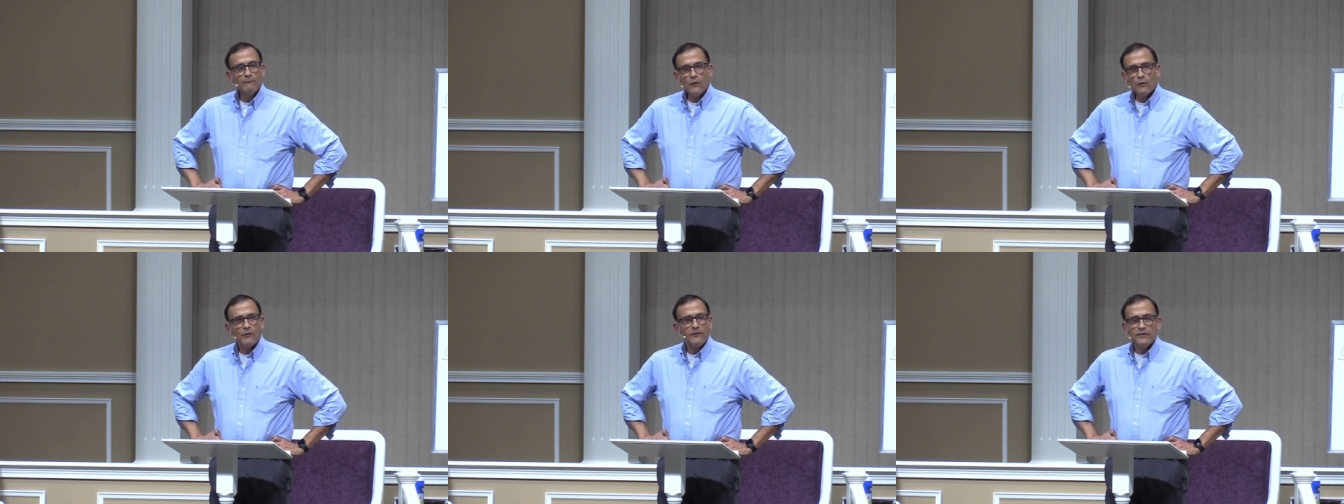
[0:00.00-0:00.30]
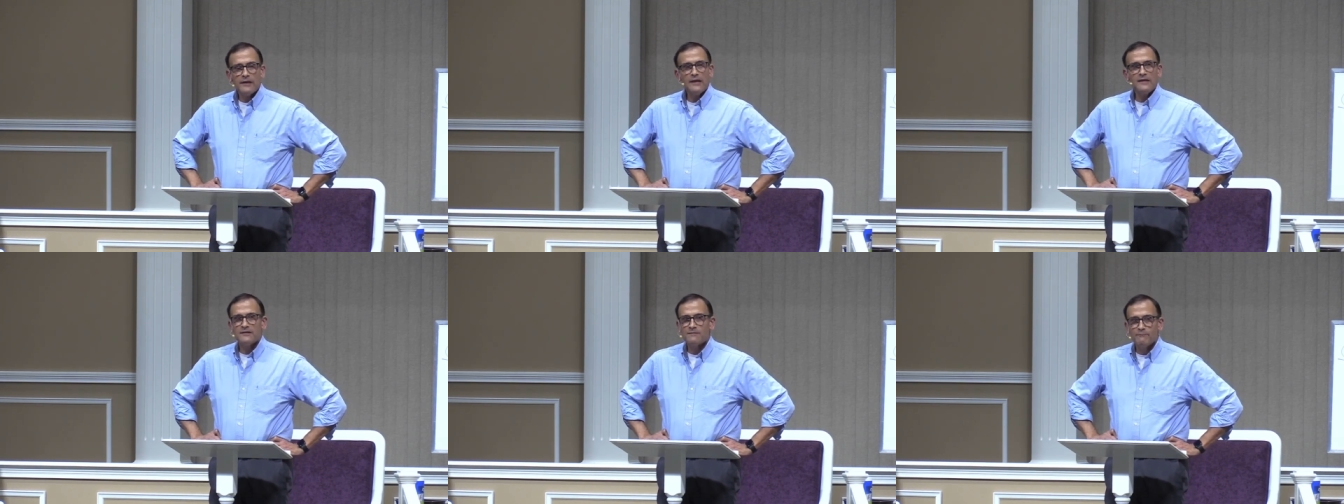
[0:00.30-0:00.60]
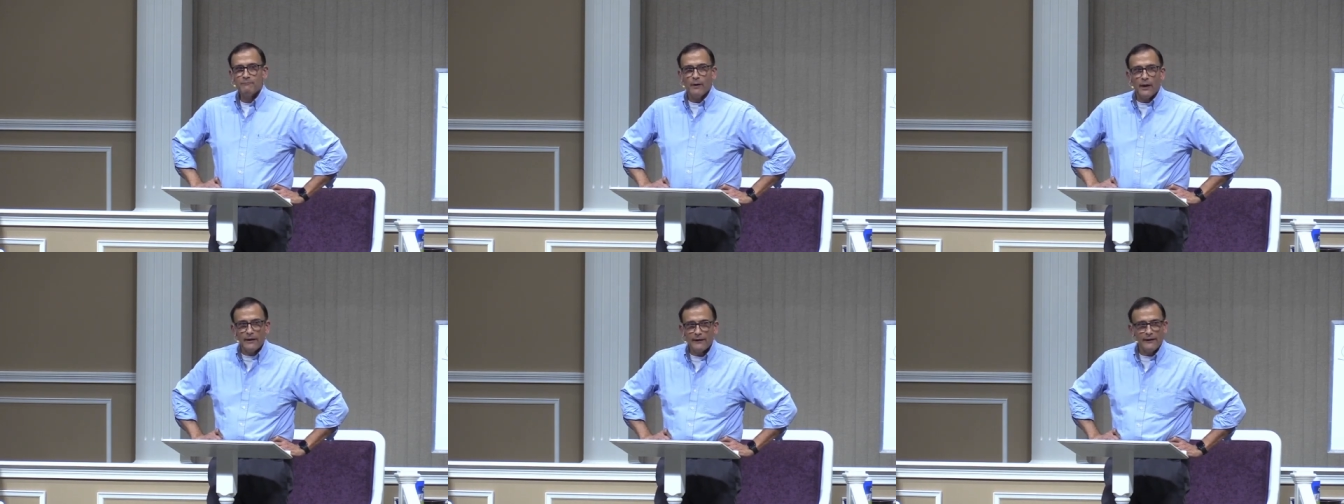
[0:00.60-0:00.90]
more things
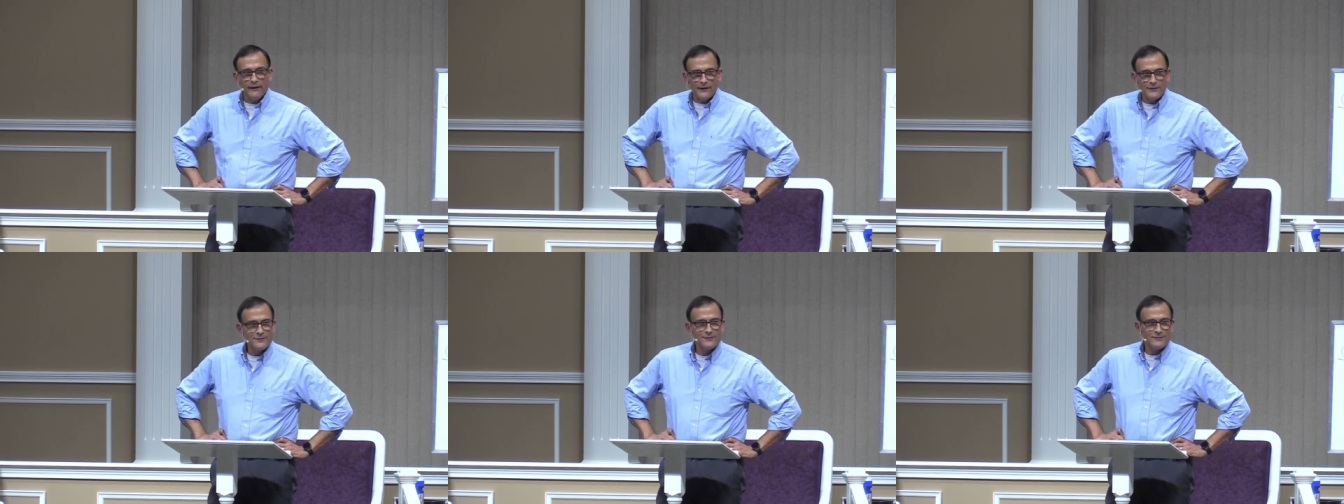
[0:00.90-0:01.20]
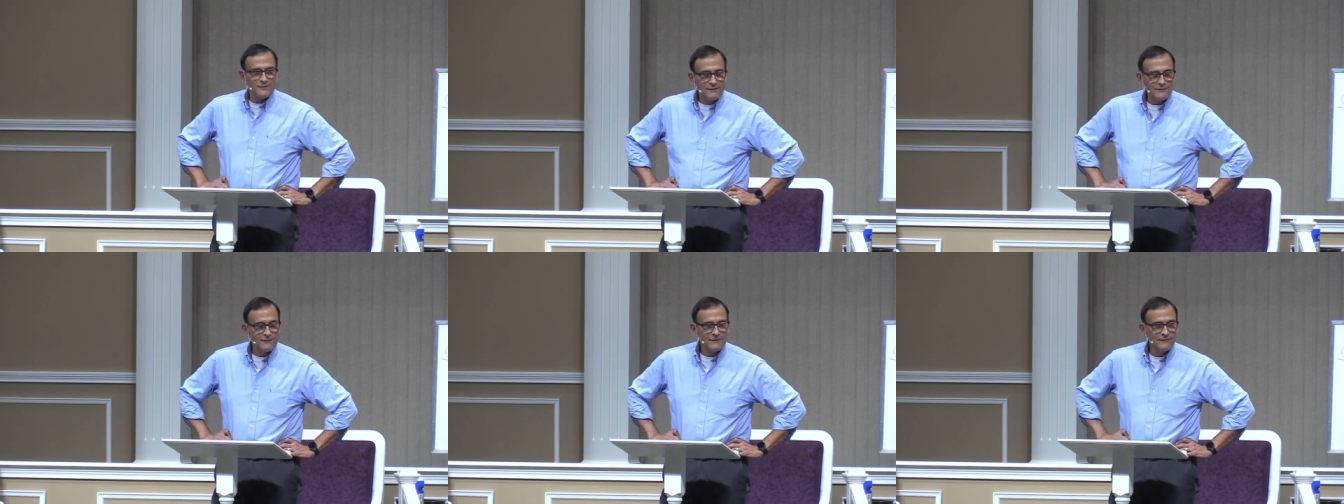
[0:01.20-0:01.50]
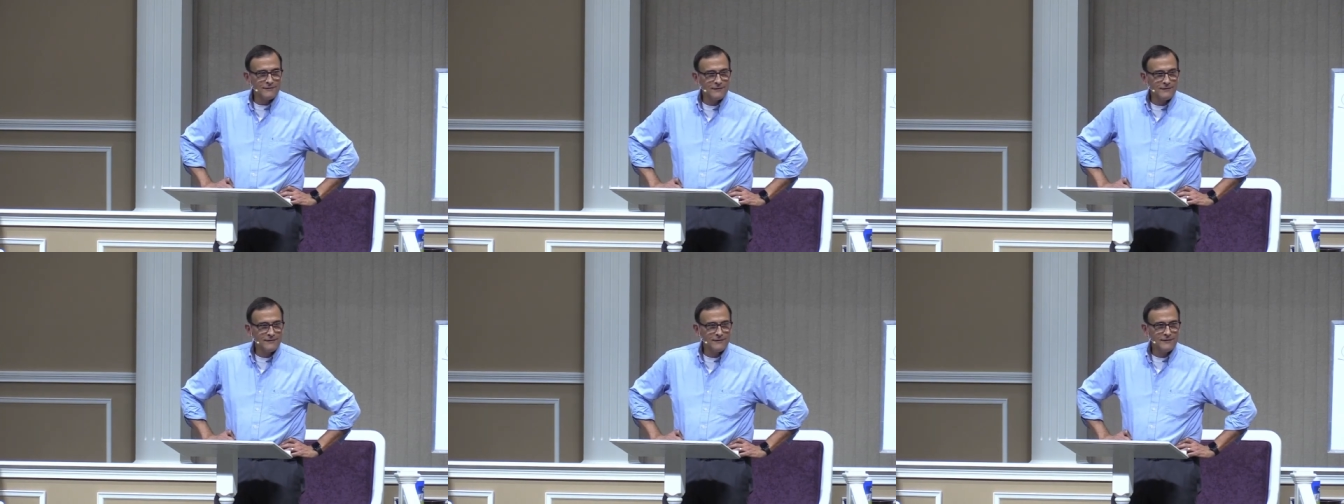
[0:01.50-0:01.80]
bug us.
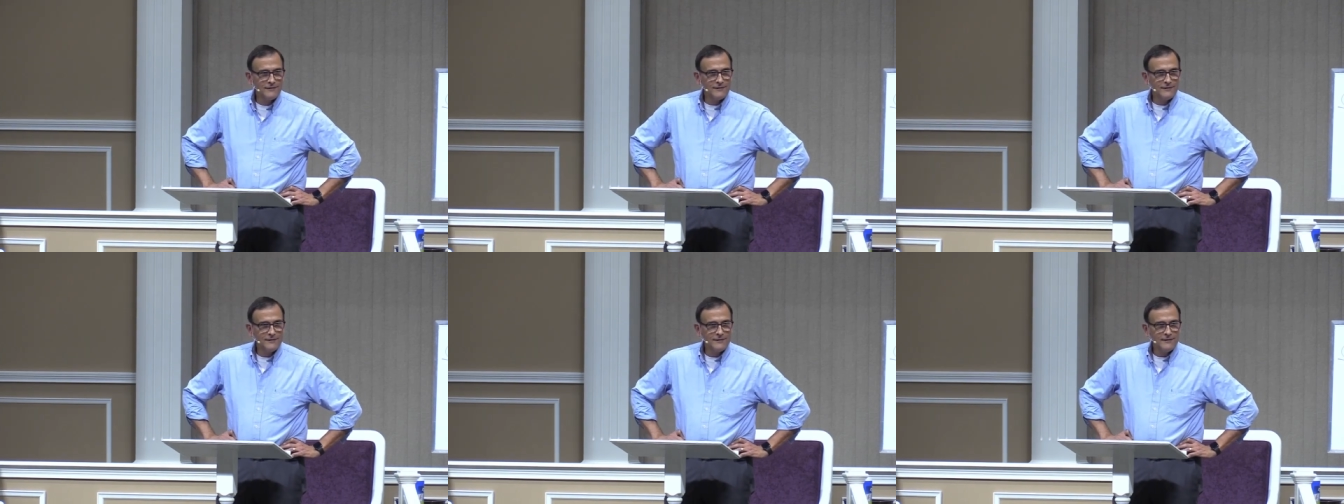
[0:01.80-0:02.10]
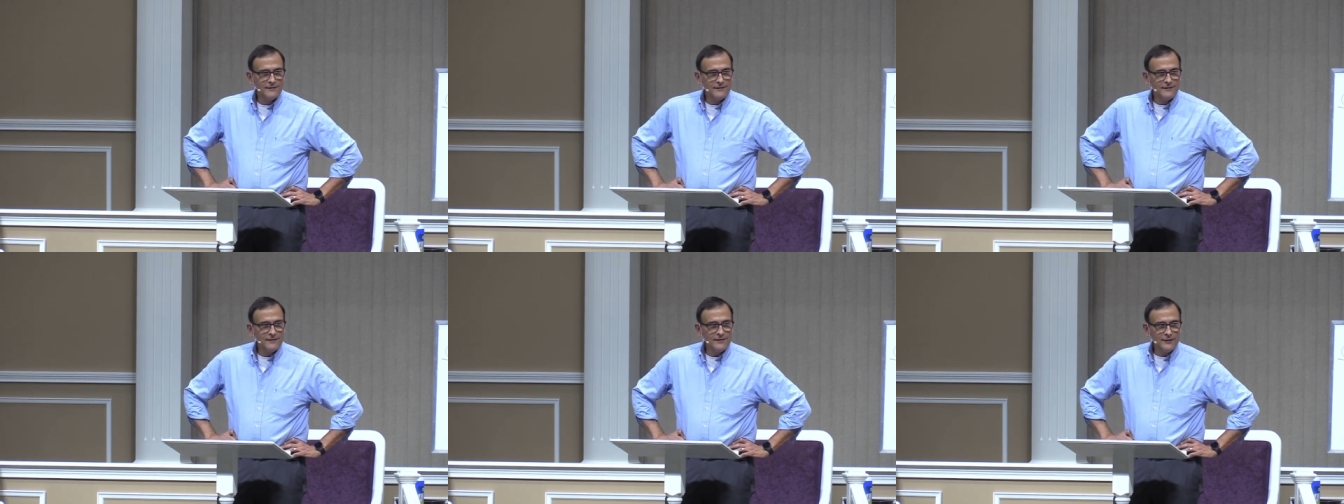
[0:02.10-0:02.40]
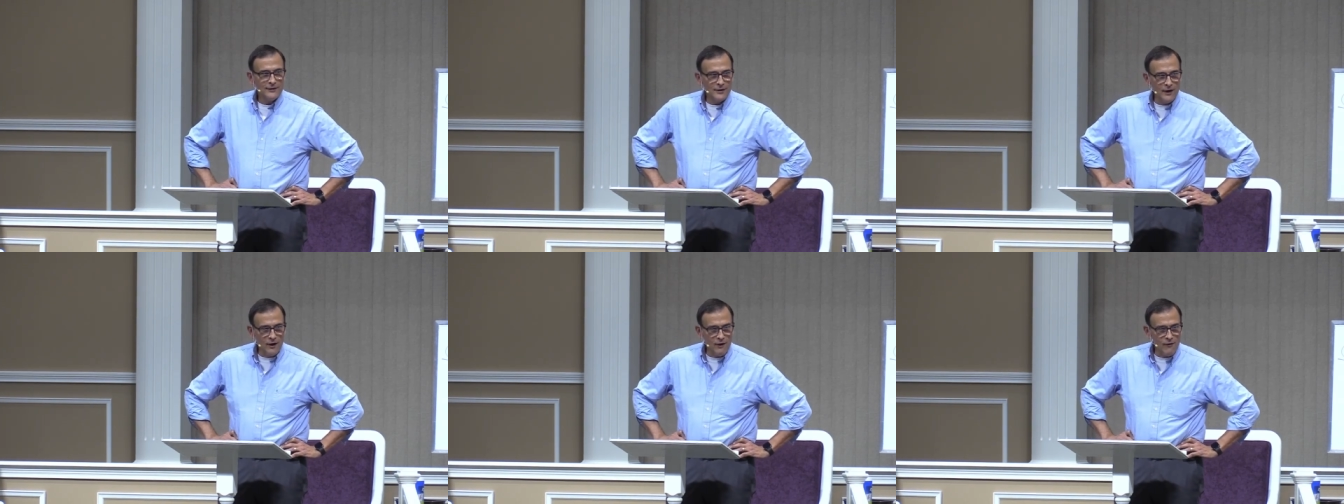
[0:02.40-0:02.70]

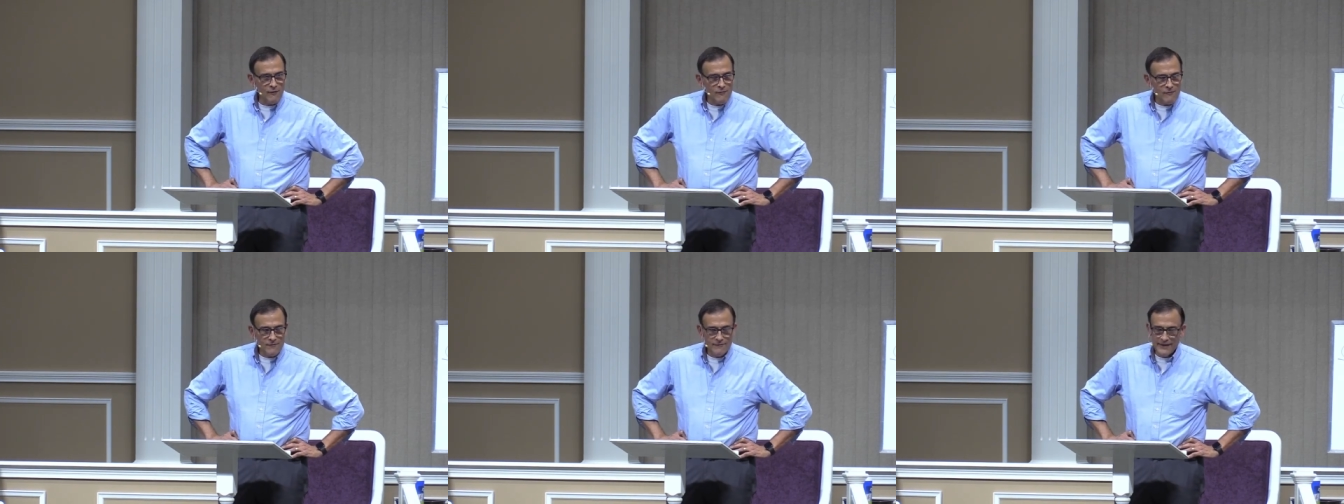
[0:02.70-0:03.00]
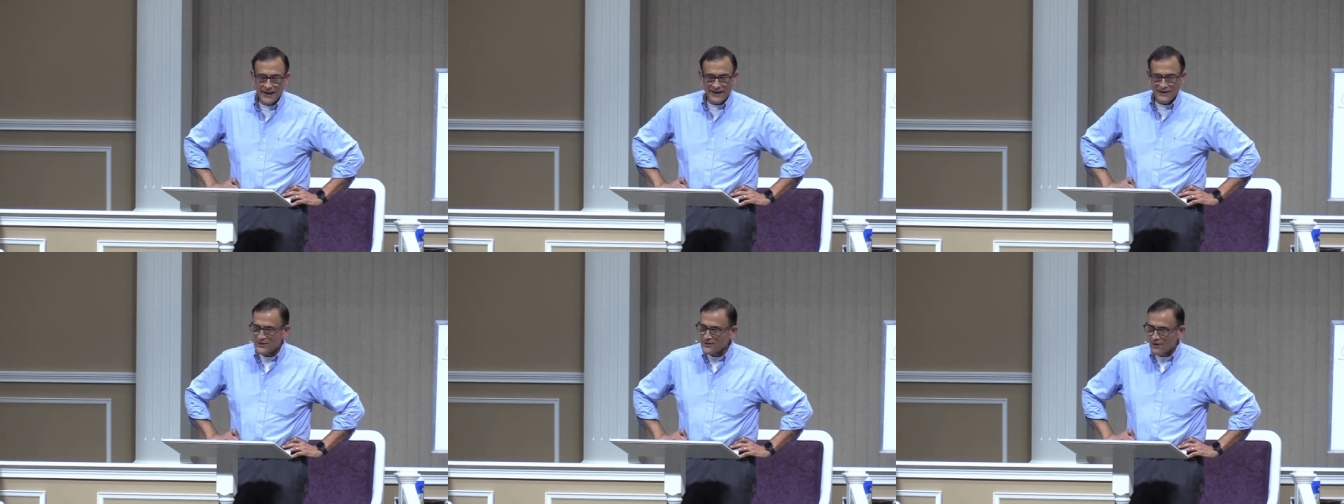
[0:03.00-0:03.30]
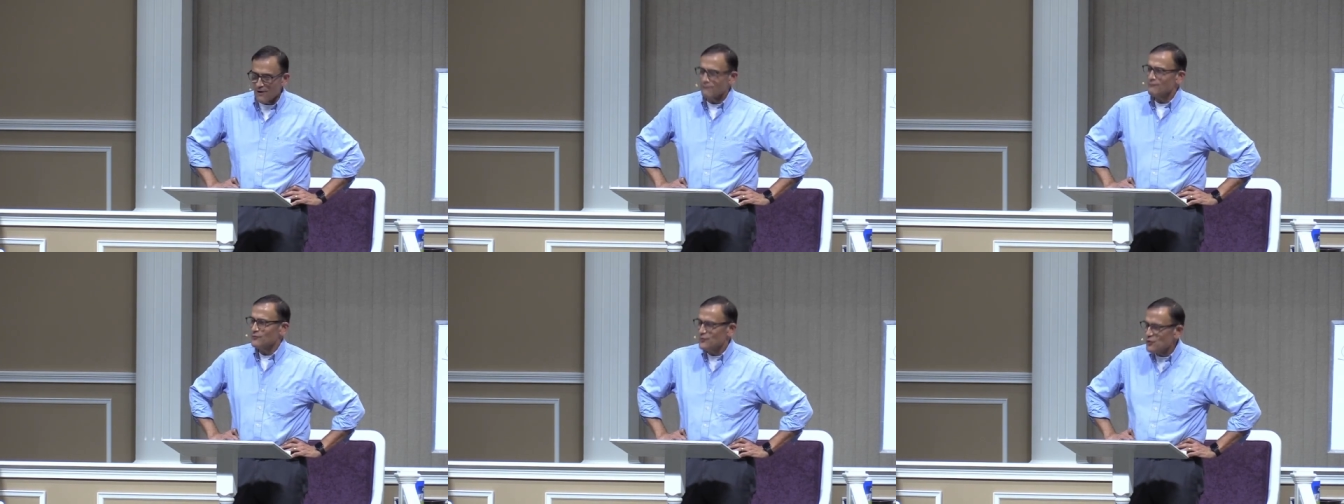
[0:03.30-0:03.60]
You know, they just don't